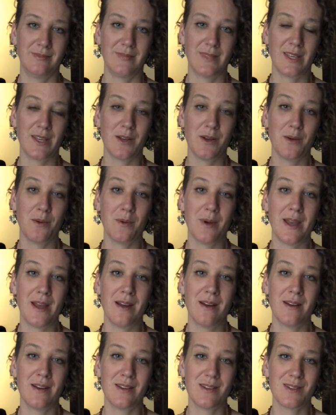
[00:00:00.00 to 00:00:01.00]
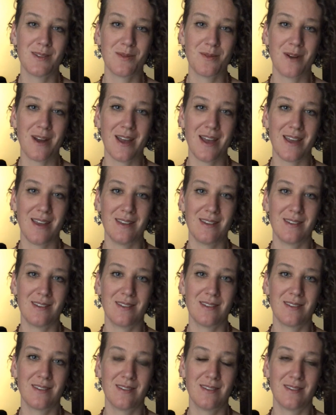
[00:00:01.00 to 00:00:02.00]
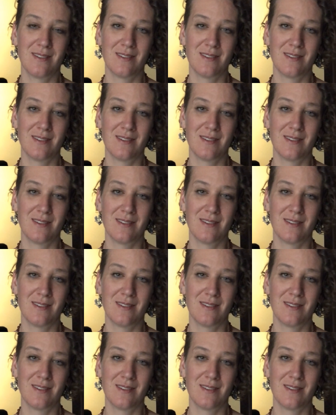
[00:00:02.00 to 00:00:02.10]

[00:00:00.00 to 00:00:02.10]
Let your awareness rise.